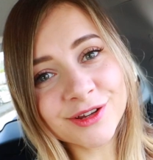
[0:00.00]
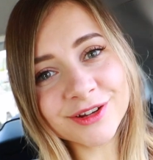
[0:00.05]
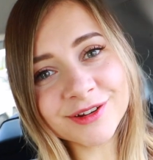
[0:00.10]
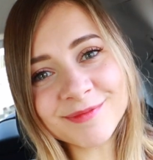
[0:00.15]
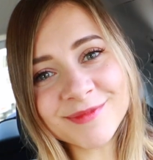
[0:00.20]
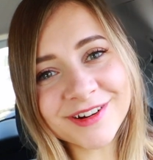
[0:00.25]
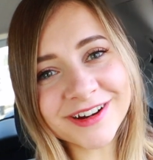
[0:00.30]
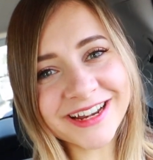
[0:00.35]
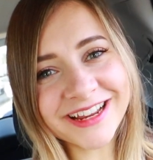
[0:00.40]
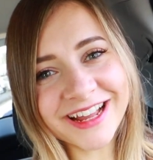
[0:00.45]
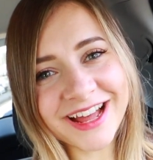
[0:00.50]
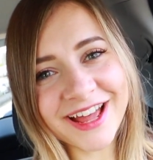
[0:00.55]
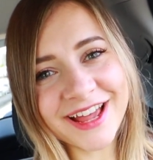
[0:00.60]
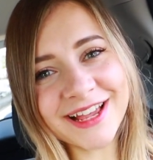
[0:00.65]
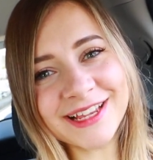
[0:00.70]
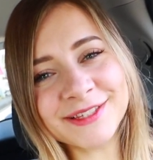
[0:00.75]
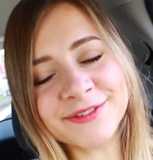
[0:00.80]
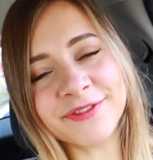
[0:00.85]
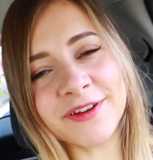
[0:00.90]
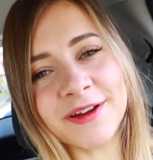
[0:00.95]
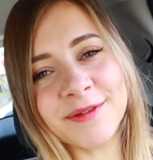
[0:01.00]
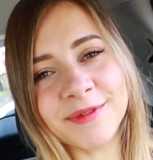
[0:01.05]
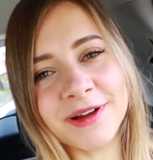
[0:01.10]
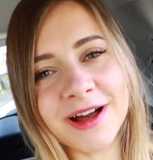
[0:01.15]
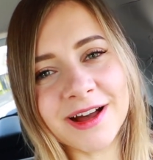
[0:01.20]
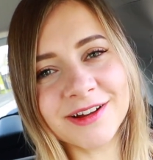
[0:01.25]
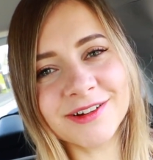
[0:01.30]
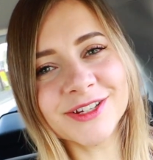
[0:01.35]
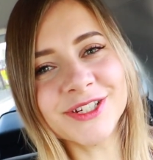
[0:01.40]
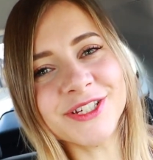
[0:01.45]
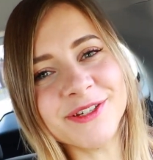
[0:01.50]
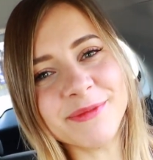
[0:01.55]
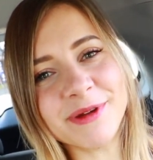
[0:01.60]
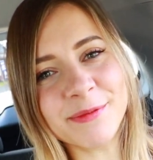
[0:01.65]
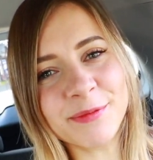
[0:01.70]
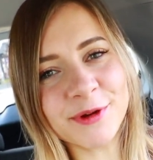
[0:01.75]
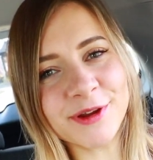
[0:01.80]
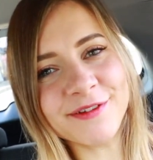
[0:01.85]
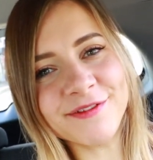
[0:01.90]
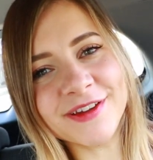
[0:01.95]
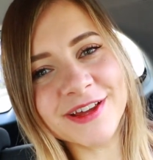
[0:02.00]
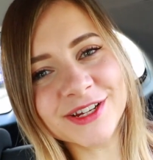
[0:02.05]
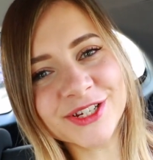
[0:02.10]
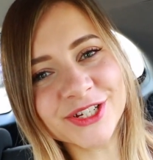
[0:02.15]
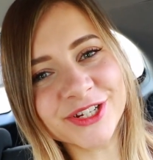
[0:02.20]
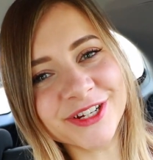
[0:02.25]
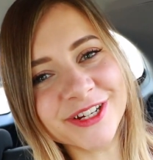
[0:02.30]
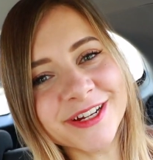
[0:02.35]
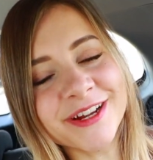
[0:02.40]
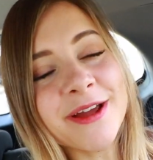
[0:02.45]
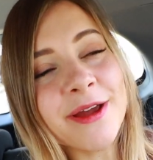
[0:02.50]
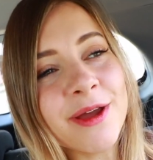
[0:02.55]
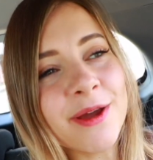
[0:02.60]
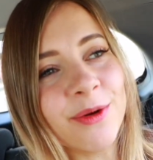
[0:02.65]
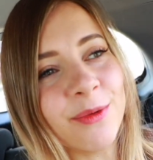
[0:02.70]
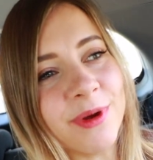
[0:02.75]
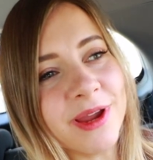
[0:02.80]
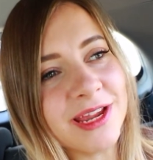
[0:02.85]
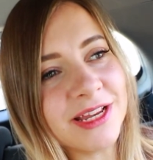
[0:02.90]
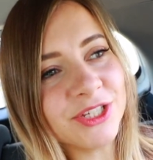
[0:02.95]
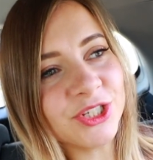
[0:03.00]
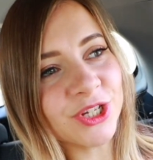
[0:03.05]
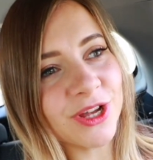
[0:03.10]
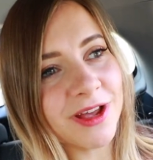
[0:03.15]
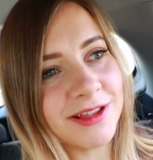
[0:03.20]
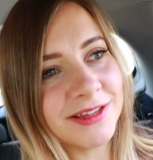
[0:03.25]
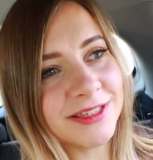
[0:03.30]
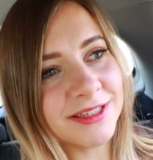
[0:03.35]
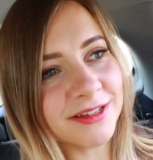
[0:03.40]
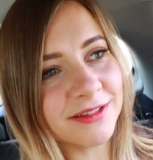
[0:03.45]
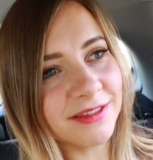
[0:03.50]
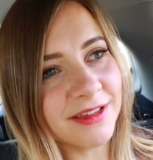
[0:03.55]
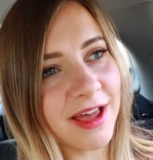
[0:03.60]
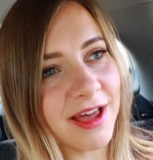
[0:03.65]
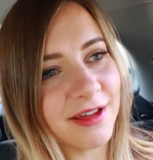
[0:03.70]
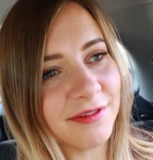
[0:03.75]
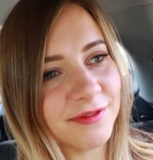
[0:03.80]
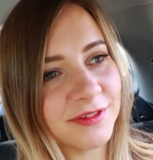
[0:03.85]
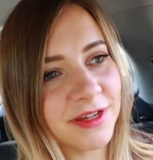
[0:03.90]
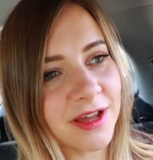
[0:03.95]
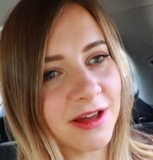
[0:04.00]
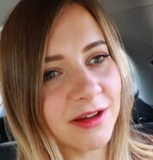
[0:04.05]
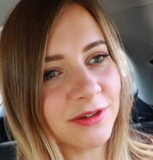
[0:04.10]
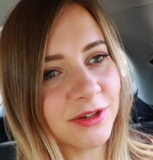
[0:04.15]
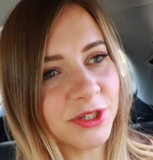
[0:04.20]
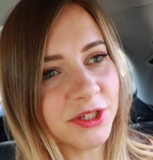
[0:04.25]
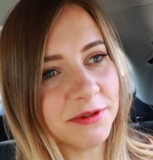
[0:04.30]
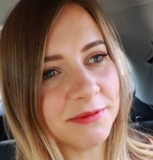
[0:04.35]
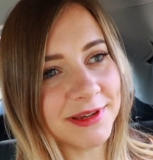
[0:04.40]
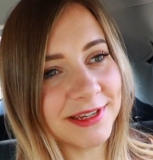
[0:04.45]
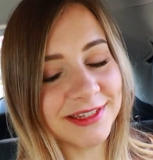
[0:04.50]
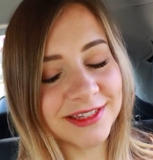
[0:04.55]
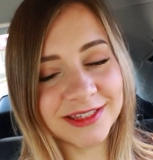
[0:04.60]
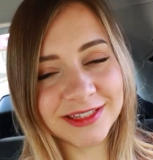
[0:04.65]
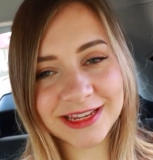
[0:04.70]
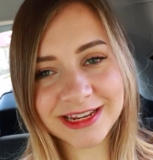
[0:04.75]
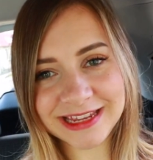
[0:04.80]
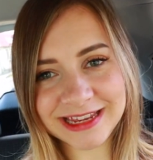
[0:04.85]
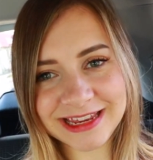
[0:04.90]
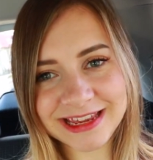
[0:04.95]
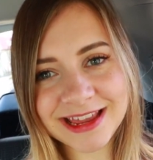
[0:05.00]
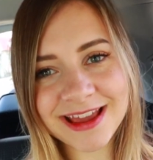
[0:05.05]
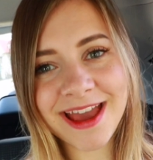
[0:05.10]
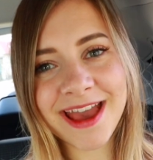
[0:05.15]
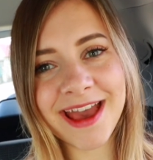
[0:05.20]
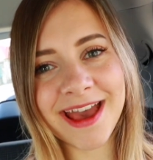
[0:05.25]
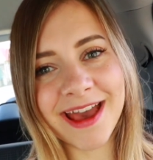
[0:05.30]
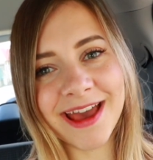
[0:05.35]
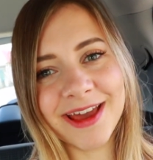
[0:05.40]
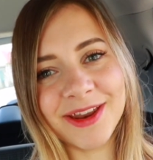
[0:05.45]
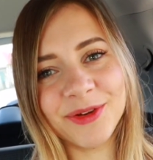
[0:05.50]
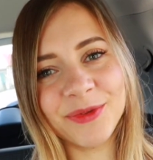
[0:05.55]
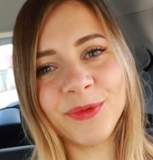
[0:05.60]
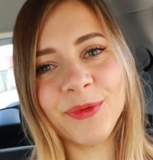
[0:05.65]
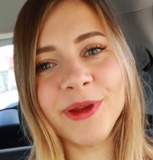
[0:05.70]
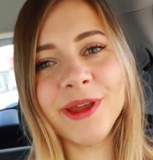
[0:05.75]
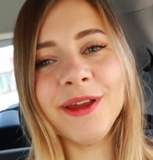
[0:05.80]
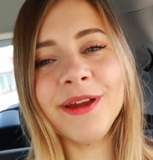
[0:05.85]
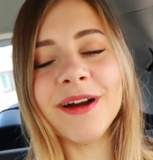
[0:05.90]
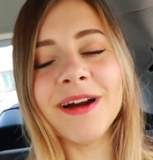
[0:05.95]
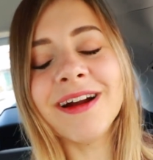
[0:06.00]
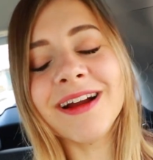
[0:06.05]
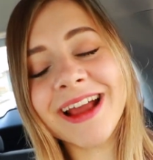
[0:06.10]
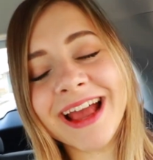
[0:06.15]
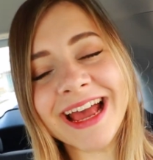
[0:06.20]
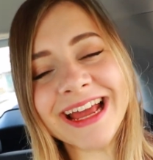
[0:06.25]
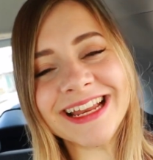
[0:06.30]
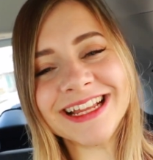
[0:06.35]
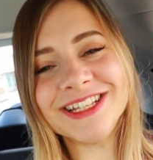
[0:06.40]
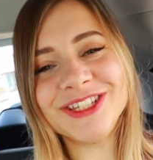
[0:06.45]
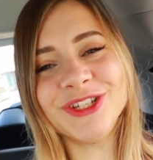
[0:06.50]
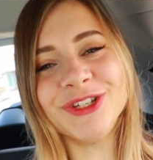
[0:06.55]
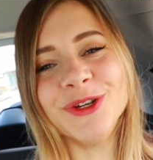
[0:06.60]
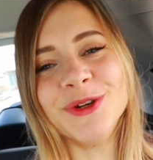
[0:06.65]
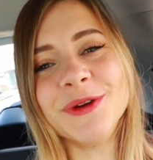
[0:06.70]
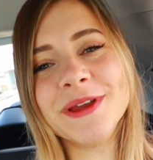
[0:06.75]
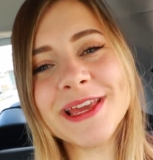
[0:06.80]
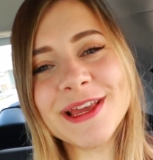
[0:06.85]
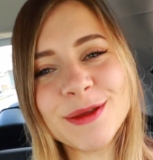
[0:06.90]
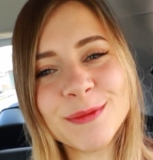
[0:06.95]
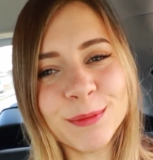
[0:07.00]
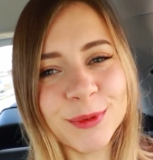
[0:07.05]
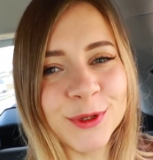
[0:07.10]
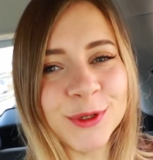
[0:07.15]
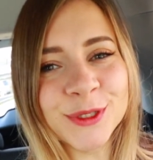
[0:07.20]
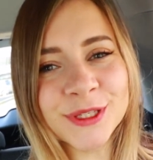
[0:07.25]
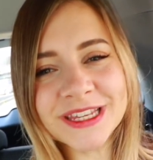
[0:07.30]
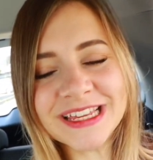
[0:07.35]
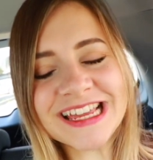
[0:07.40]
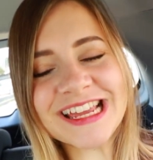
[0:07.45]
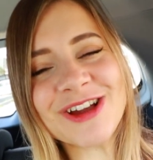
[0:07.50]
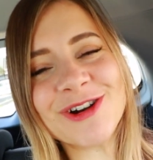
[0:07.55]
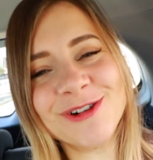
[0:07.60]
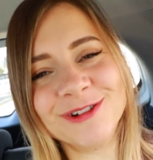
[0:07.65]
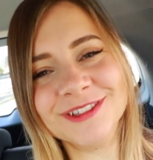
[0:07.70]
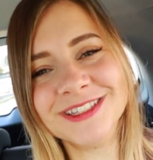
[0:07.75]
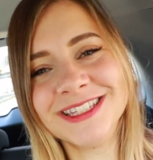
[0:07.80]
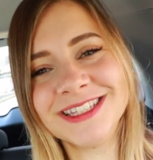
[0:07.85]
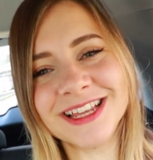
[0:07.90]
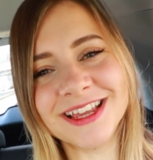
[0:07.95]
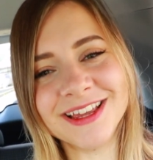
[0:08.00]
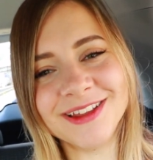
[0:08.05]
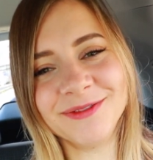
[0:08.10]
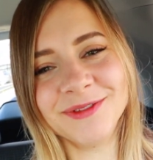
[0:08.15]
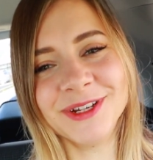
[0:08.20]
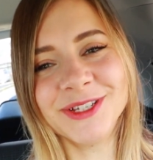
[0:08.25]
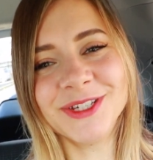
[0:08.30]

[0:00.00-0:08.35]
Good morning, guys, from Kagoshima Prefecture. We just left Kagoshima City and we are headed to Ibusuki Onsen,